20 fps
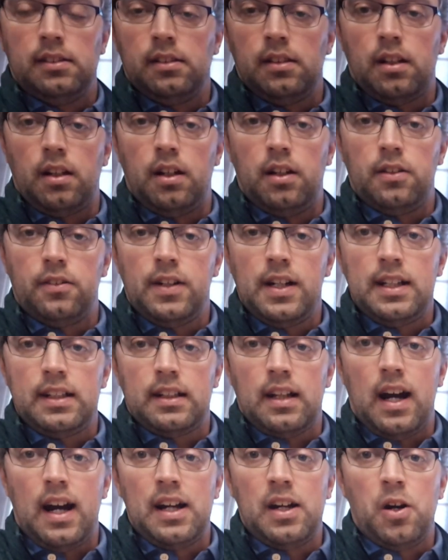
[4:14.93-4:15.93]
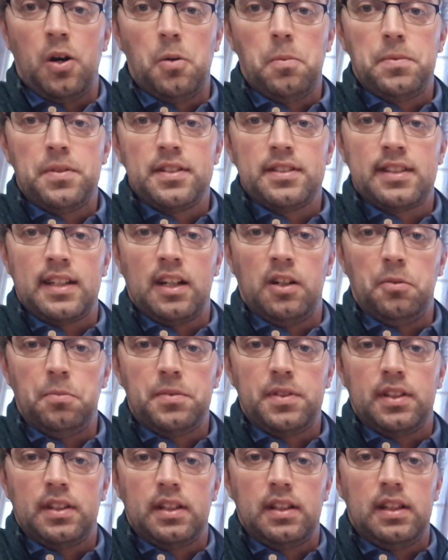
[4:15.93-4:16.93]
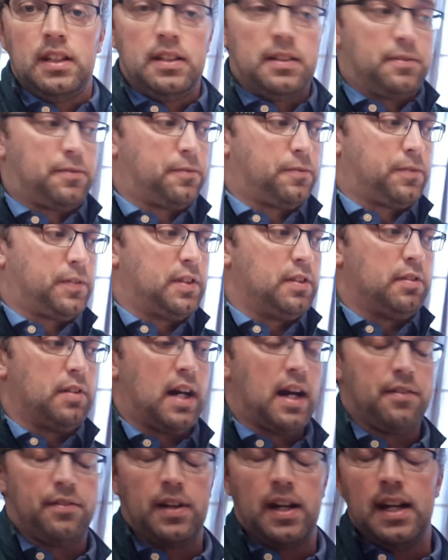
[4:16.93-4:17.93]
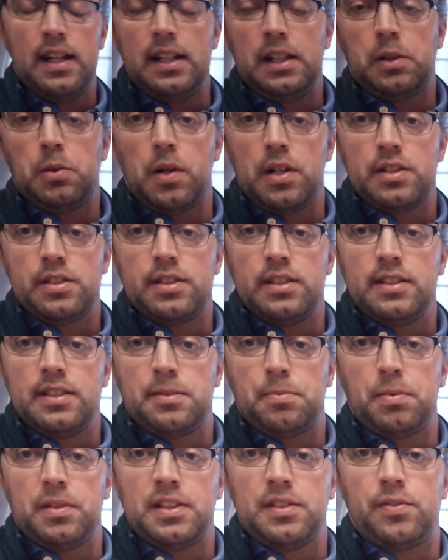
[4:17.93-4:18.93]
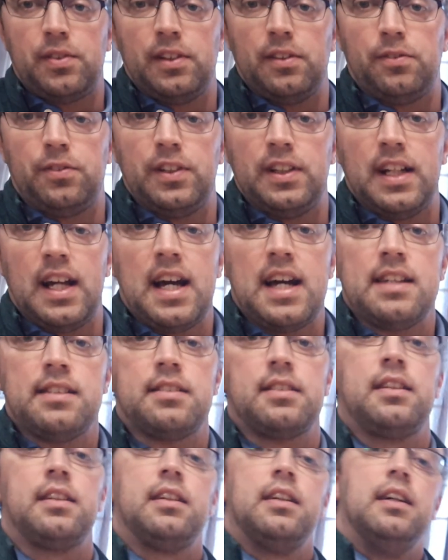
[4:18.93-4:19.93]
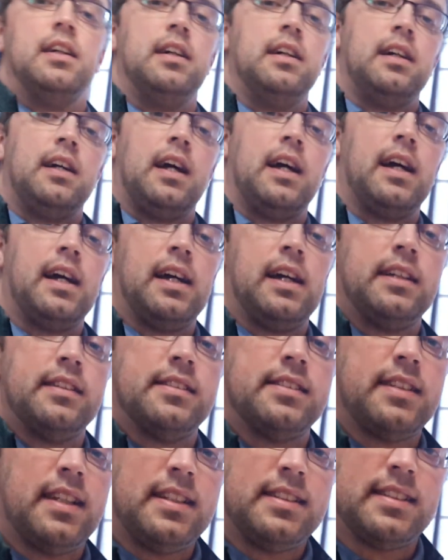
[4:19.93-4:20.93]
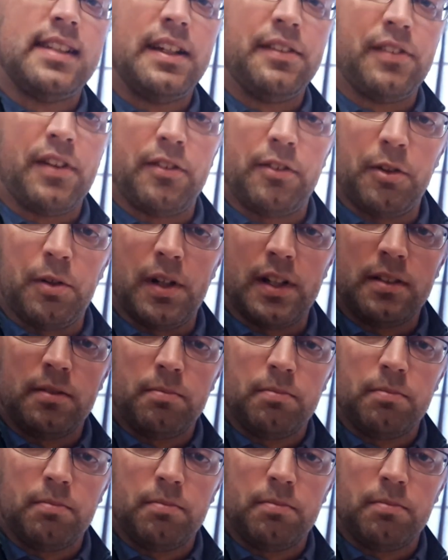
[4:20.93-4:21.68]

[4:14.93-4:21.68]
All right, I hope this helped. If you have any questions, please feel free to ask. And stay safe, everyone.